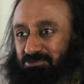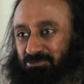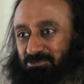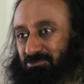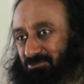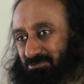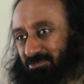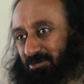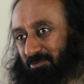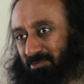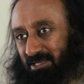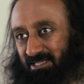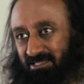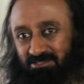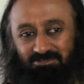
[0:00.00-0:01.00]
do
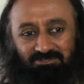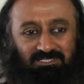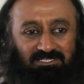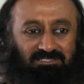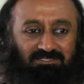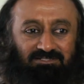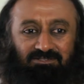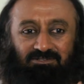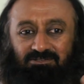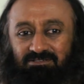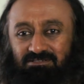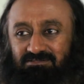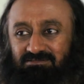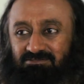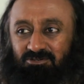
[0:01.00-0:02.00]
normally, you just
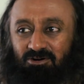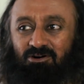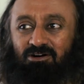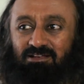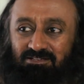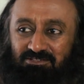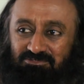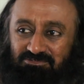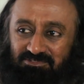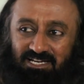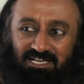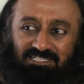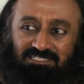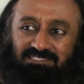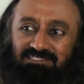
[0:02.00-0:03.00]
go and call your
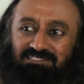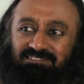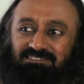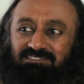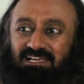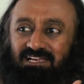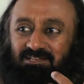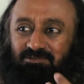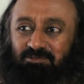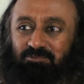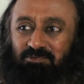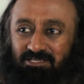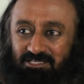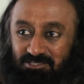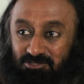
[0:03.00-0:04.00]
friends and tell
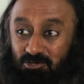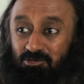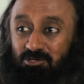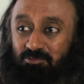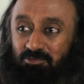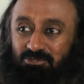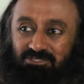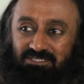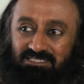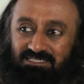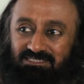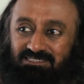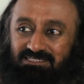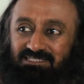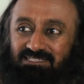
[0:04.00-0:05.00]
everybody, talk about
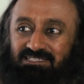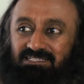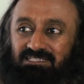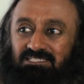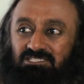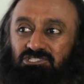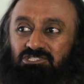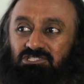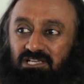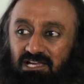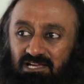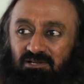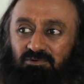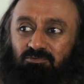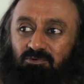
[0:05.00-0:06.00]
it,
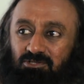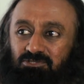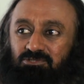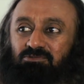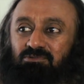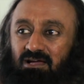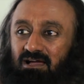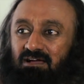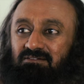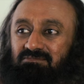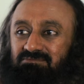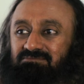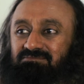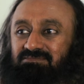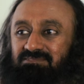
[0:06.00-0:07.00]
share what you have,
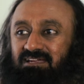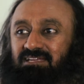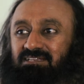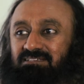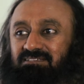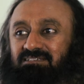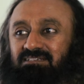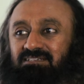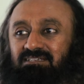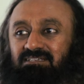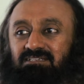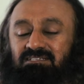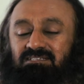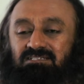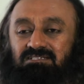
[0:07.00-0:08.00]
right?
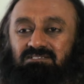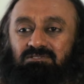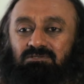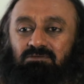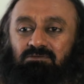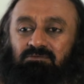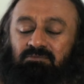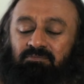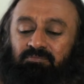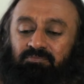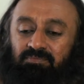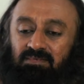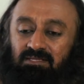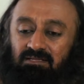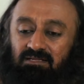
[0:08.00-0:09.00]
So,
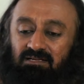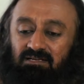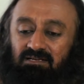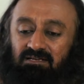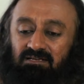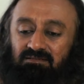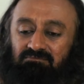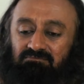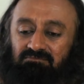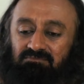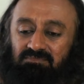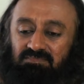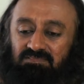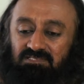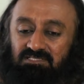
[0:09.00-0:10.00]

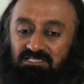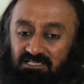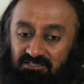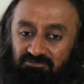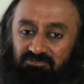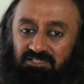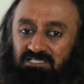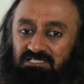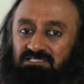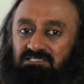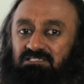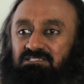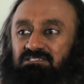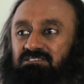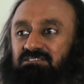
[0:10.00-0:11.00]

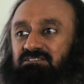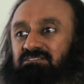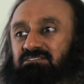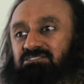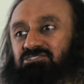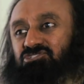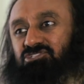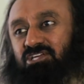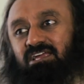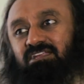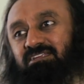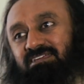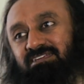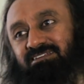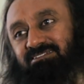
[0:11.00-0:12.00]
service is
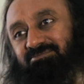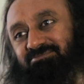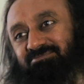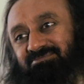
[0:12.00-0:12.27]
sharing,